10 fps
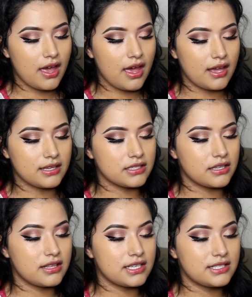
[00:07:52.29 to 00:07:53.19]
And
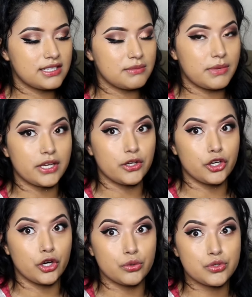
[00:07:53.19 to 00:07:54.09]
this is my
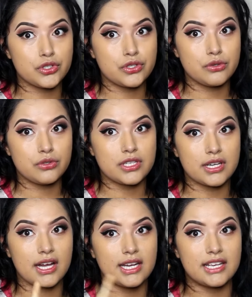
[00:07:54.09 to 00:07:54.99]
go-to
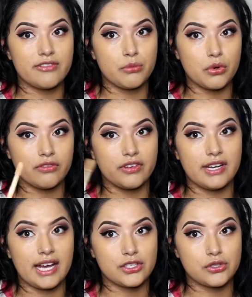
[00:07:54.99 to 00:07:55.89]
to kind of give more of a
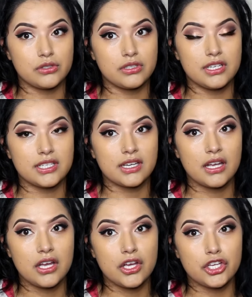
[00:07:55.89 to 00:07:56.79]
natural look.
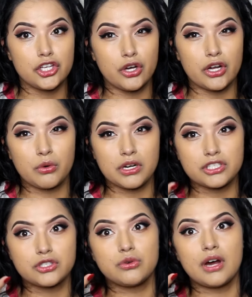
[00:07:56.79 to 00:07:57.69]
I don't want
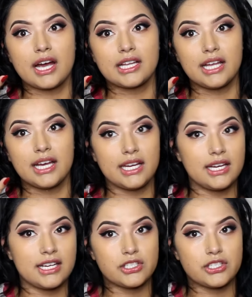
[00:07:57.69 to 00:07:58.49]
it too highlighted.